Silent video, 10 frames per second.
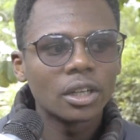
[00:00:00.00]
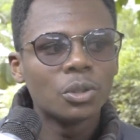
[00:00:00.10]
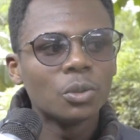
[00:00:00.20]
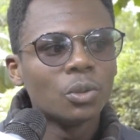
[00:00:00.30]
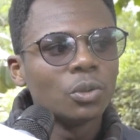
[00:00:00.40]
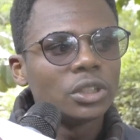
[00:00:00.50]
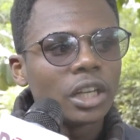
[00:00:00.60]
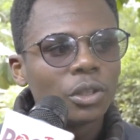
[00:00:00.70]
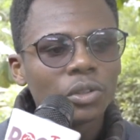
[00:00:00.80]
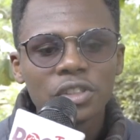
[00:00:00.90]
do
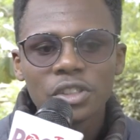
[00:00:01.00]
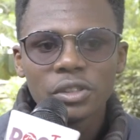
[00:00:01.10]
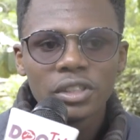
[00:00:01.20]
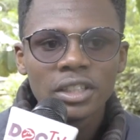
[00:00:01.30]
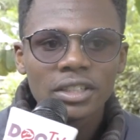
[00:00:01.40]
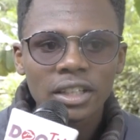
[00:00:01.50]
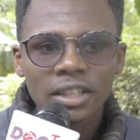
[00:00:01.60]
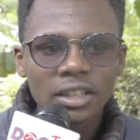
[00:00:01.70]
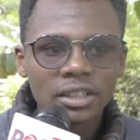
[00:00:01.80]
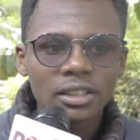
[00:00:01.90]
tell you this
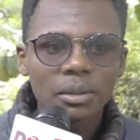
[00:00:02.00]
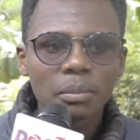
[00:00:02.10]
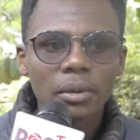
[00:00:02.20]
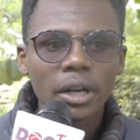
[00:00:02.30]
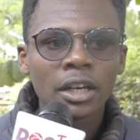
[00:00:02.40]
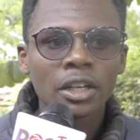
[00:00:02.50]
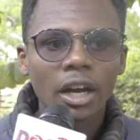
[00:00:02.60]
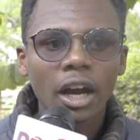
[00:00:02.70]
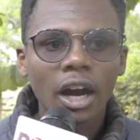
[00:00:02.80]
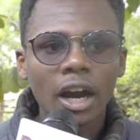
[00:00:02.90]
and this, and
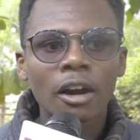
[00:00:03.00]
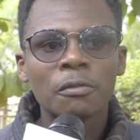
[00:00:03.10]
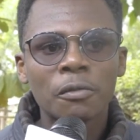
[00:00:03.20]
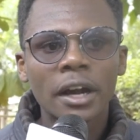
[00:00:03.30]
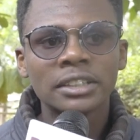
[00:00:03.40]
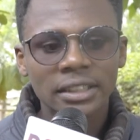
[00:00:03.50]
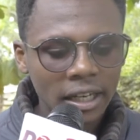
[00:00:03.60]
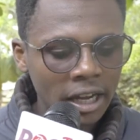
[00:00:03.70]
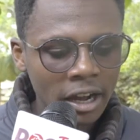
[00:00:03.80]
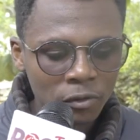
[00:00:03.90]
I've
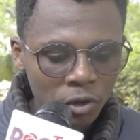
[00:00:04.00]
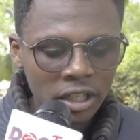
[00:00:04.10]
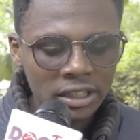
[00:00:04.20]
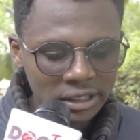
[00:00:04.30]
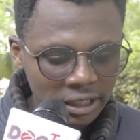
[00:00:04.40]
already